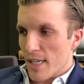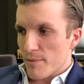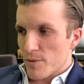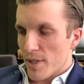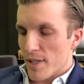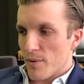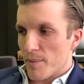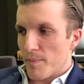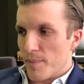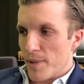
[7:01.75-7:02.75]
of times what
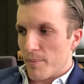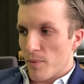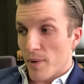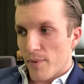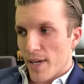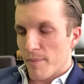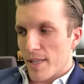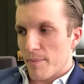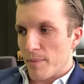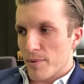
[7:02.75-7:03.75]
I
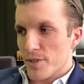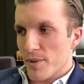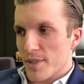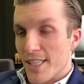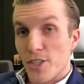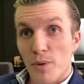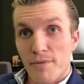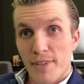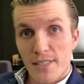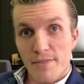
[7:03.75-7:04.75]
recommend that people do is they do a
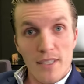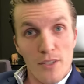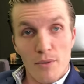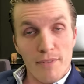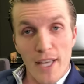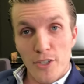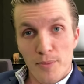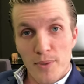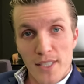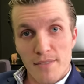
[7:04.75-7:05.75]
fixed fee. They do a
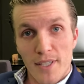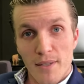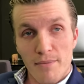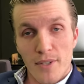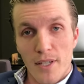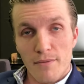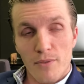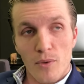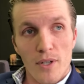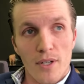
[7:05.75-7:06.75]
value price fee up front
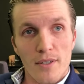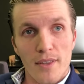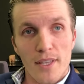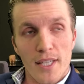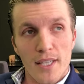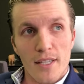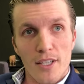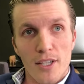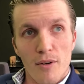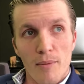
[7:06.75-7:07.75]
for the,
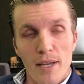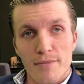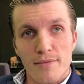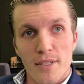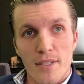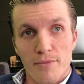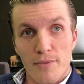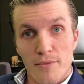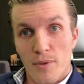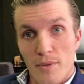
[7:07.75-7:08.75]
you know, amount
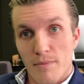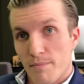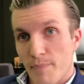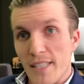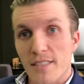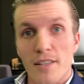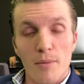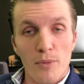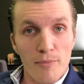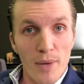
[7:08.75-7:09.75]
of, for based on the
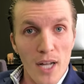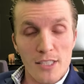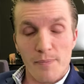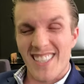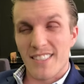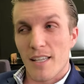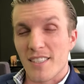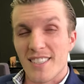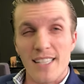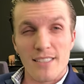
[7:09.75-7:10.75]
number of months, based on
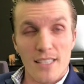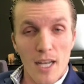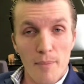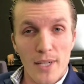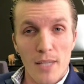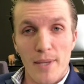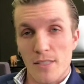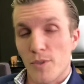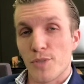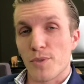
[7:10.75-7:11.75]
the size of the company,
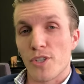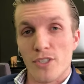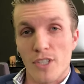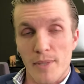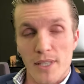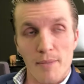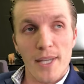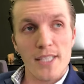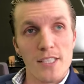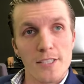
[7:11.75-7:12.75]
based on what you would charge on a monthly
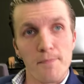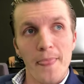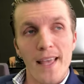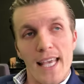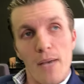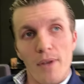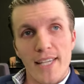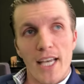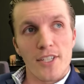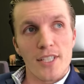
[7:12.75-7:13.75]
basis. We
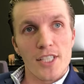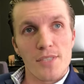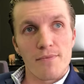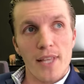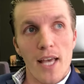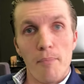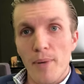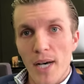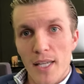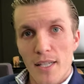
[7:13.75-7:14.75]
have a calculation for that,
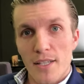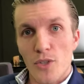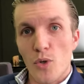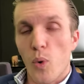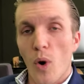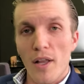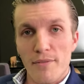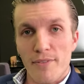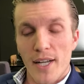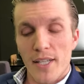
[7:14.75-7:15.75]
but you
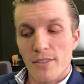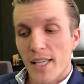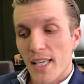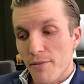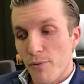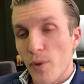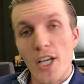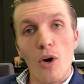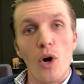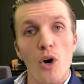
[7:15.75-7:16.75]
qualify and you say, if we
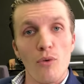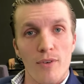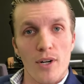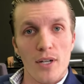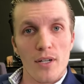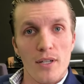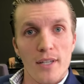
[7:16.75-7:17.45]
go over,